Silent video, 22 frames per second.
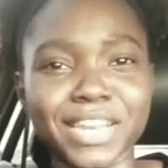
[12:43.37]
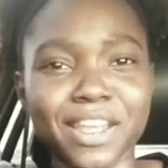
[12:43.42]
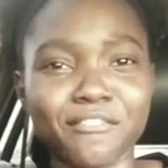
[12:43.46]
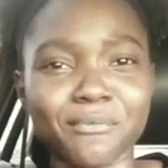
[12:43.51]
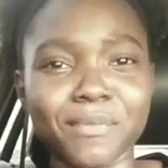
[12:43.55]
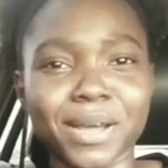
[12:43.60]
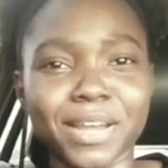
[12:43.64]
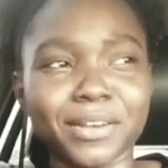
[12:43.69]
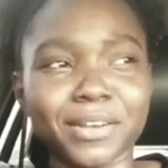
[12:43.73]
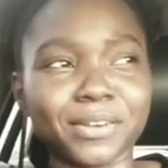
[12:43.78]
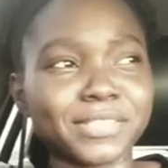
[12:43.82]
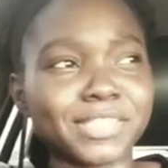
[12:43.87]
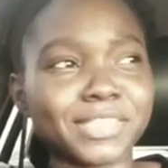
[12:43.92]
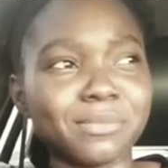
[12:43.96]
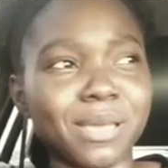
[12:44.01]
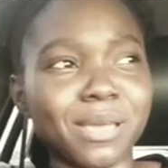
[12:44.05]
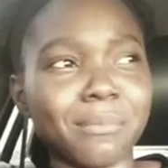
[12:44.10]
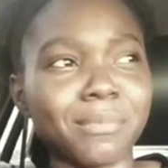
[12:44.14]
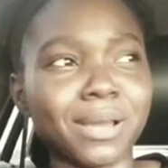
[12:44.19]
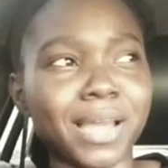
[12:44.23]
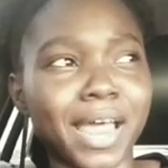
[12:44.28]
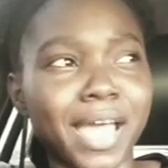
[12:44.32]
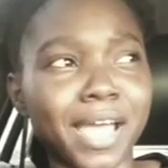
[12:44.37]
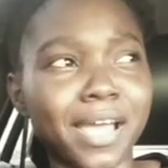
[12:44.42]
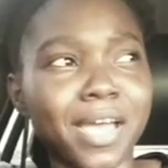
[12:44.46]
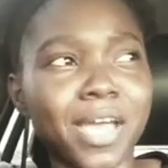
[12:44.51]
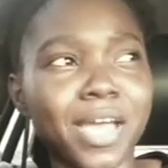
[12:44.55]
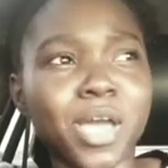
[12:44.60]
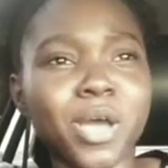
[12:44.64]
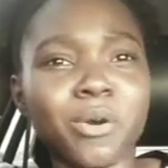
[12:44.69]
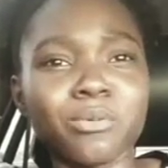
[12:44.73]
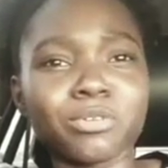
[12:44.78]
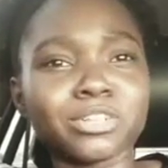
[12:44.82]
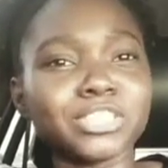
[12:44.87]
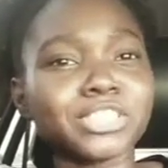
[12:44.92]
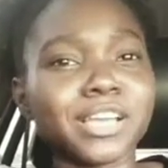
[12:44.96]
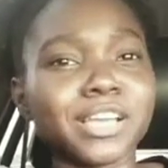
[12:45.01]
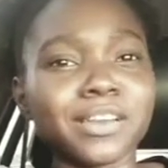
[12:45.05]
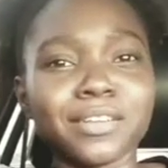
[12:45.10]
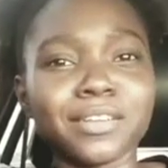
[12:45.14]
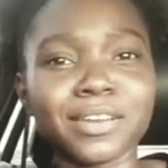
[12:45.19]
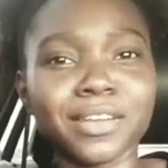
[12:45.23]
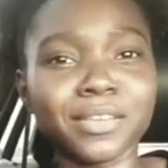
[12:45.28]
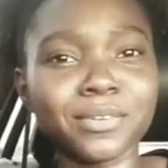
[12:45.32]
Everybody go see me and be like, what should
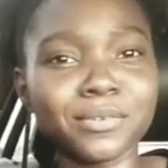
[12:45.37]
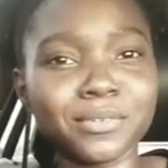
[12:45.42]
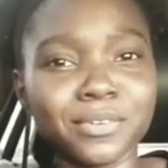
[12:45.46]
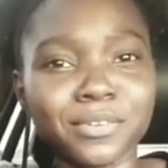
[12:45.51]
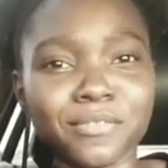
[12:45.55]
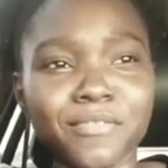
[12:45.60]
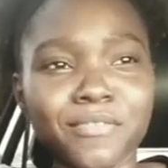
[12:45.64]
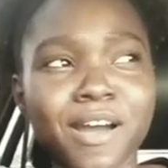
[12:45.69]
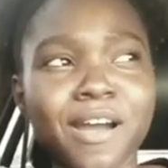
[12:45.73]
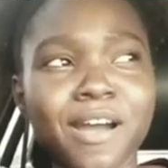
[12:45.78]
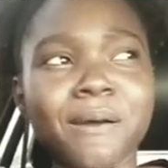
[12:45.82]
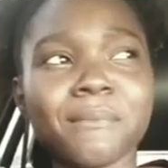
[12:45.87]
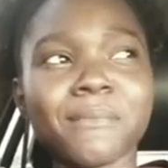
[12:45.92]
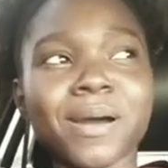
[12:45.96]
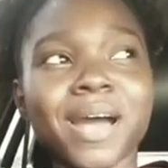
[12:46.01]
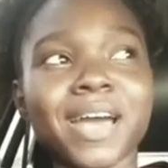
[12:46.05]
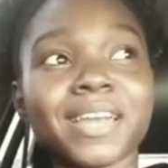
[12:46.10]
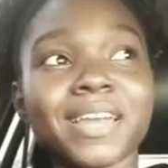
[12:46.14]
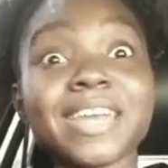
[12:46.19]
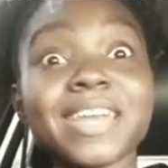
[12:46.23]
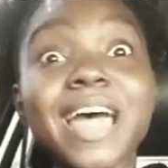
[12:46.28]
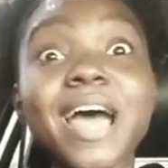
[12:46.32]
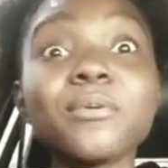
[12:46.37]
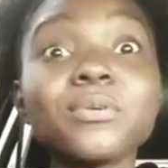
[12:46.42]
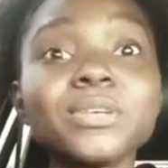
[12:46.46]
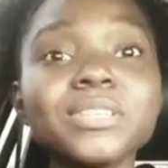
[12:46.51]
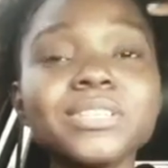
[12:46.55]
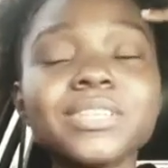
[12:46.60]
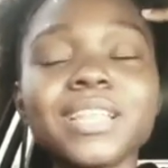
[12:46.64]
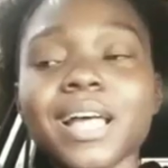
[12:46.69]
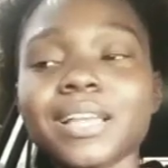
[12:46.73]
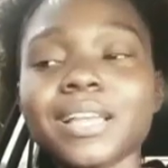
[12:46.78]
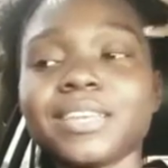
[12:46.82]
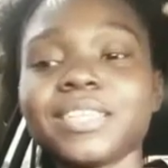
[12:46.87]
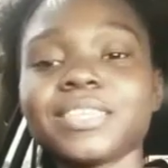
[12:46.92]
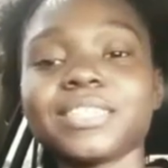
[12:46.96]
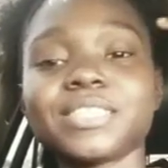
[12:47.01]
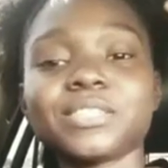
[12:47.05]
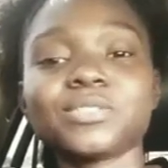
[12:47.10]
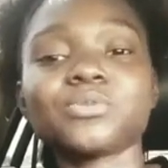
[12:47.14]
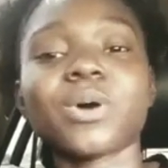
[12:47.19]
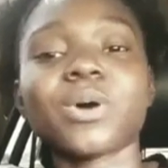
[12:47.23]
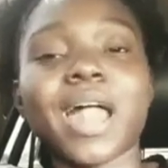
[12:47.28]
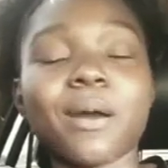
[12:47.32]
I do in a uniform? And this
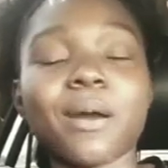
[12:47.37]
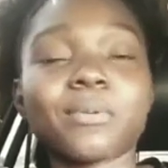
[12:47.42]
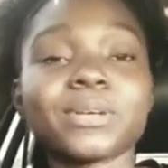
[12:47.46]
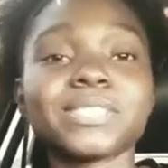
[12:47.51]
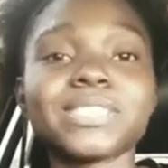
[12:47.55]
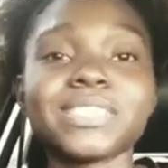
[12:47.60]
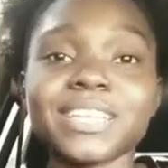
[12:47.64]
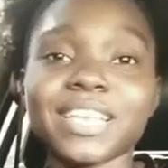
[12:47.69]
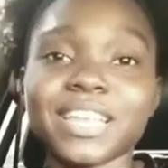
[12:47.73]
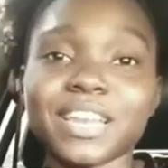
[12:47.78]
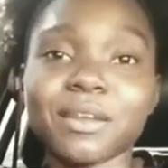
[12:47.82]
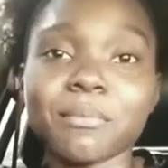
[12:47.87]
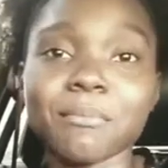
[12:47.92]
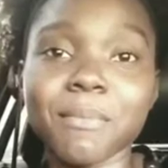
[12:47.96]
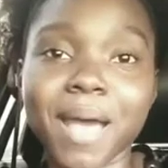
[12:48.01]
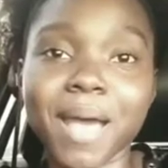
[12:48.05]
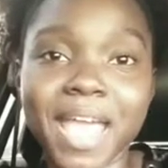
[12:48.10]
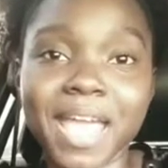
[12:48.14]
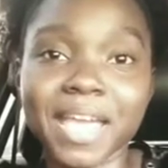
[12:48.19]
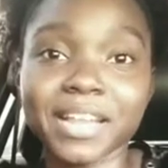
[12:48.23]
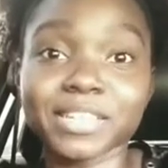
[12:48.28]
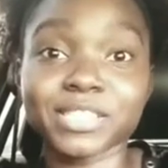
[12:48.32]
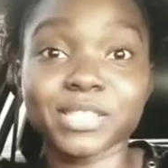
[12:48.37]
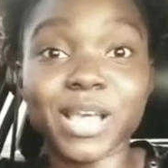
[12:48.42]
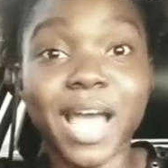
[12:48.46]
is what I was thinking in my head.